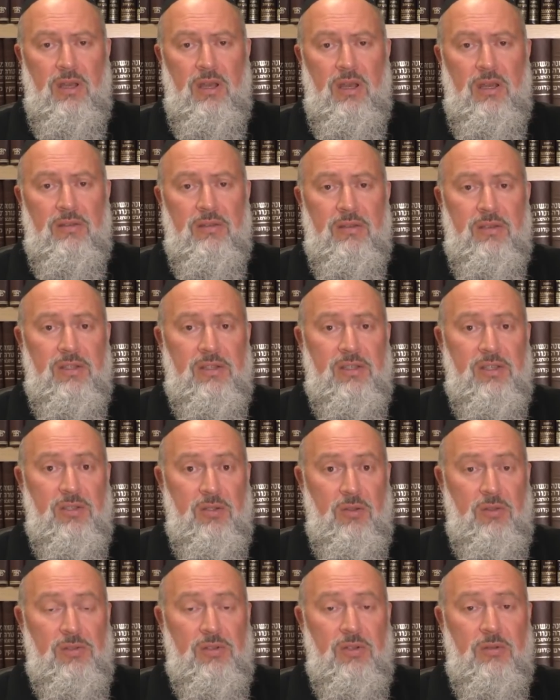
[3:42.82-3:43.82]
And this has
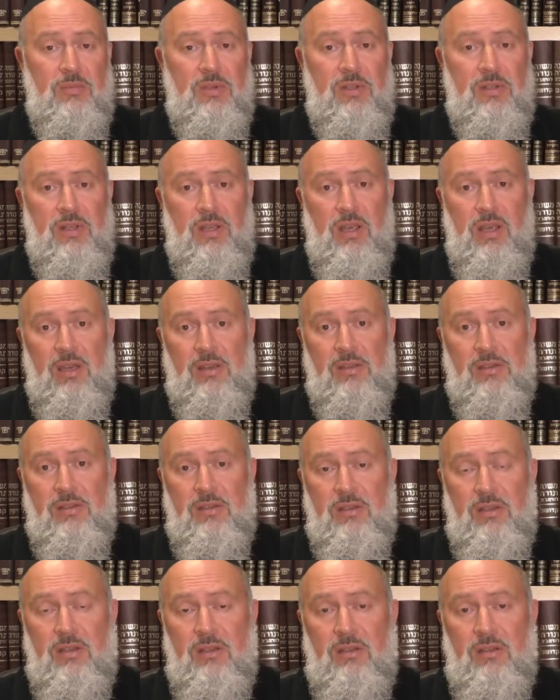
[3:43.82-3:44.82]
also been the
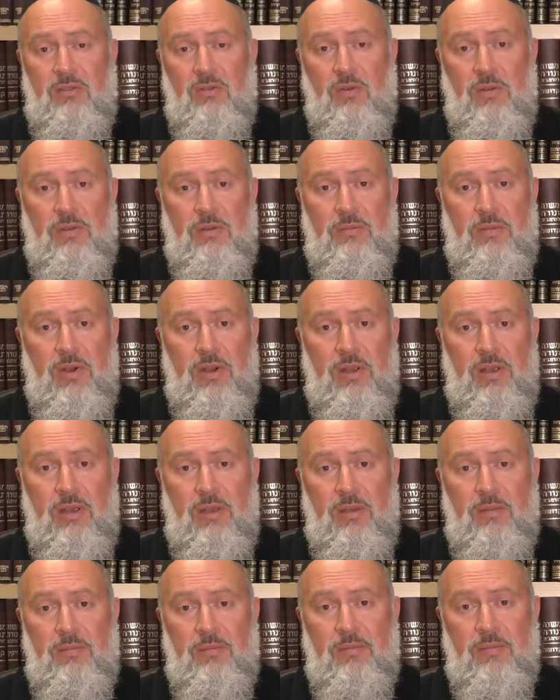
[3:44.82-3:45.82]
case in North
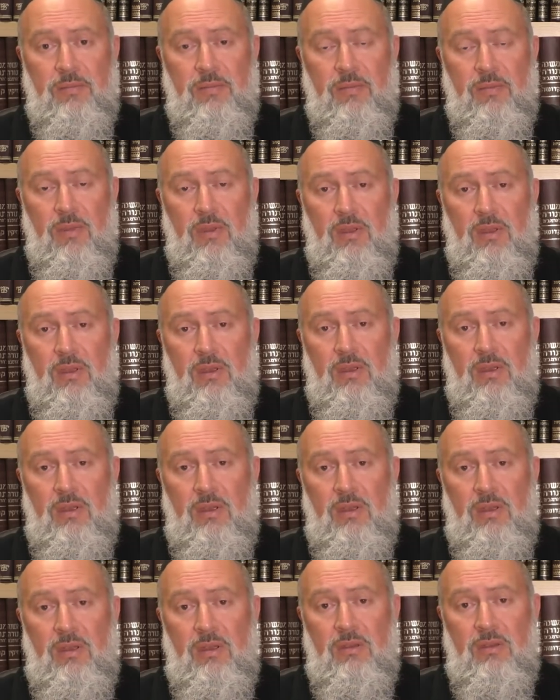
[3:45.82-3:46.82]
America
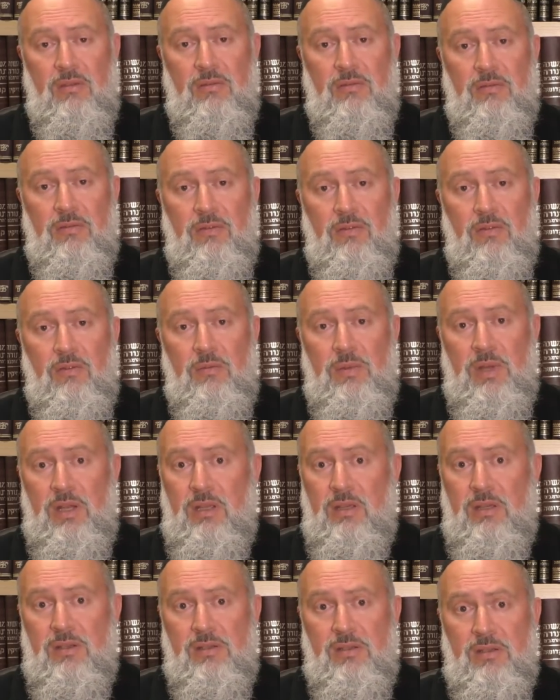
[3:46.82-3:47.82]
for
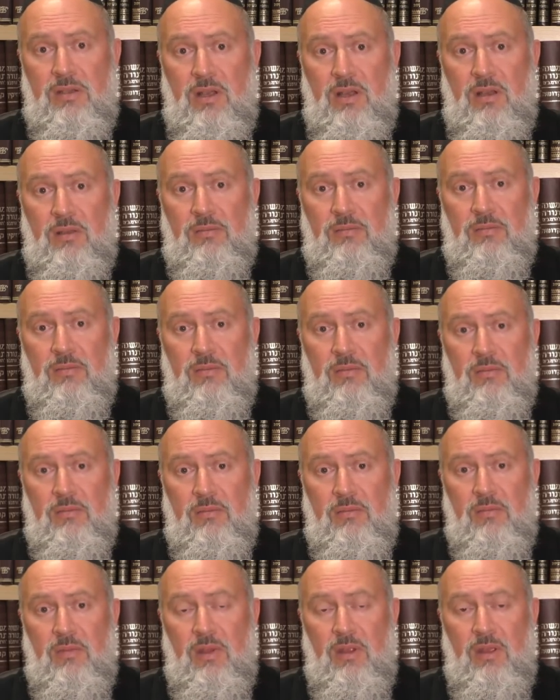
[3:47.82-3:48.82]
many years now.
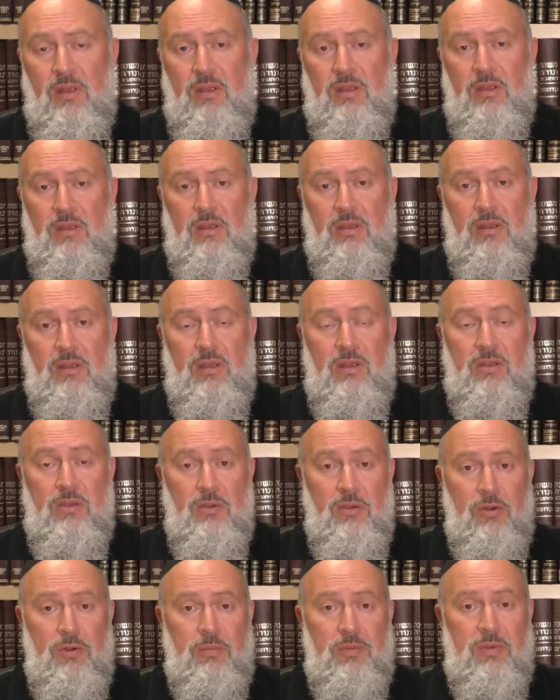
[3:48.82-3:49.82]
In
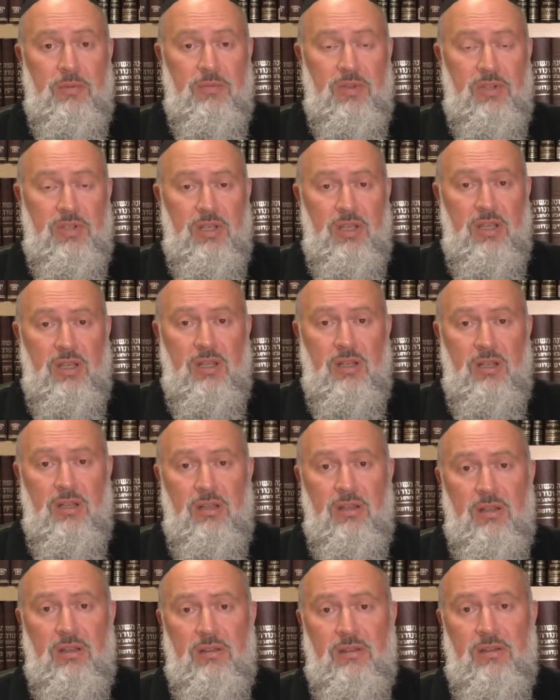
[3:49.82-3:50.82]
Europe in
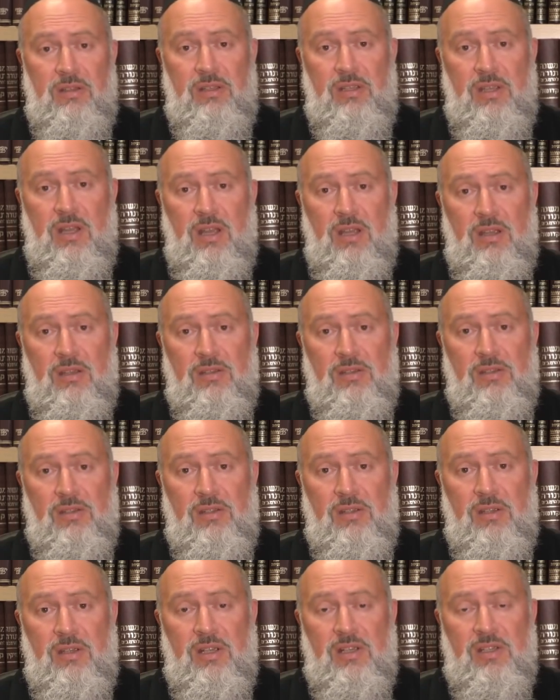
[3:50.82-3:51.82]
particular, this
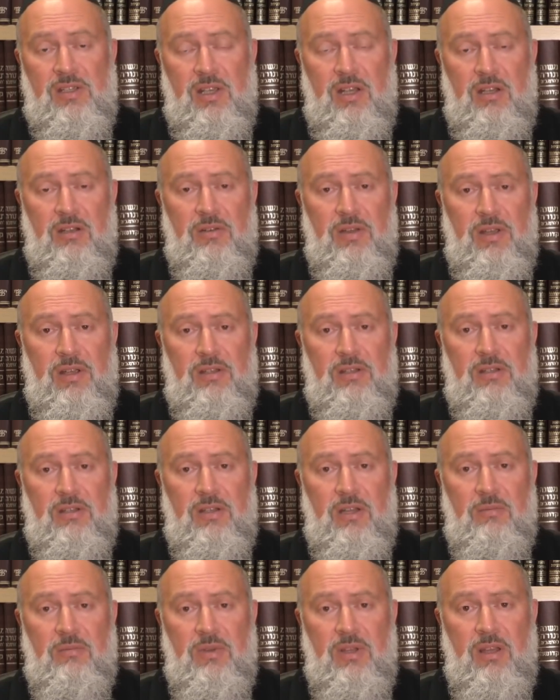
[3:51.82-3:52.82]
has accelerated
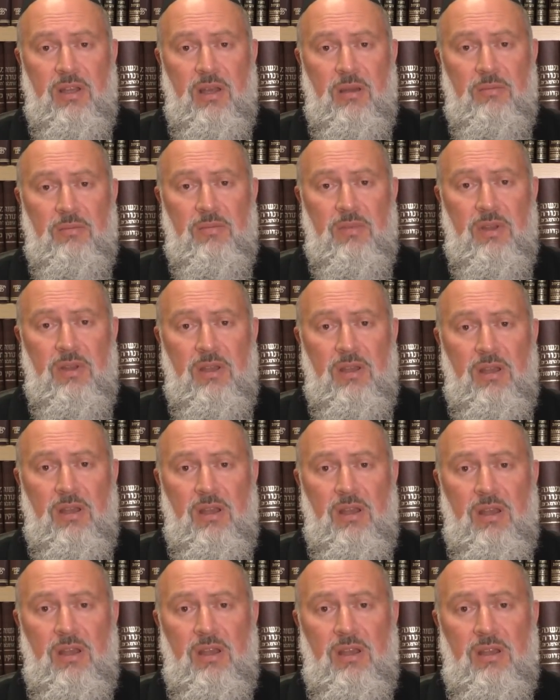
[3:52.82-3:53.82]
and become
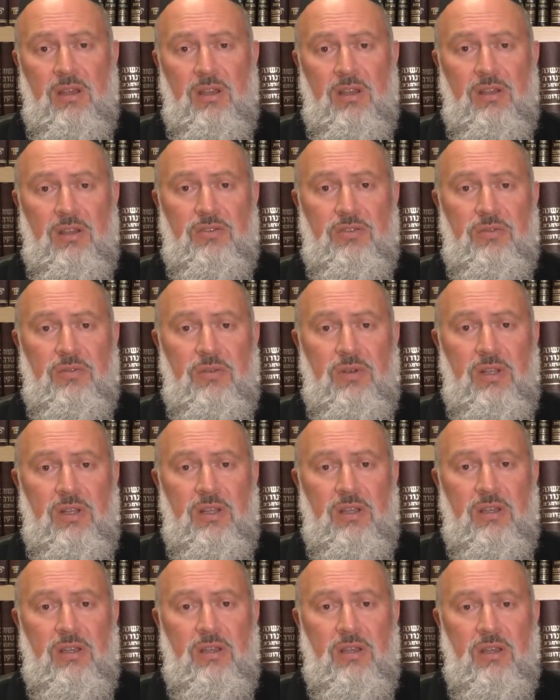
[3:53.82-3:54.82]
a
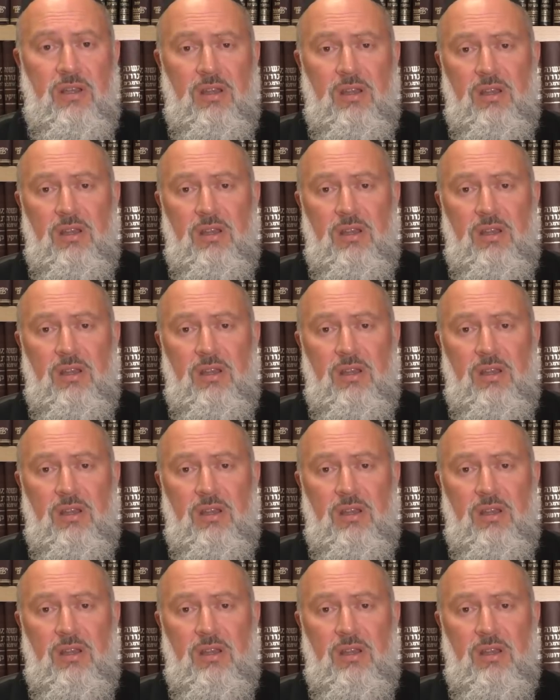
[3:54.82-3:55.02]
truly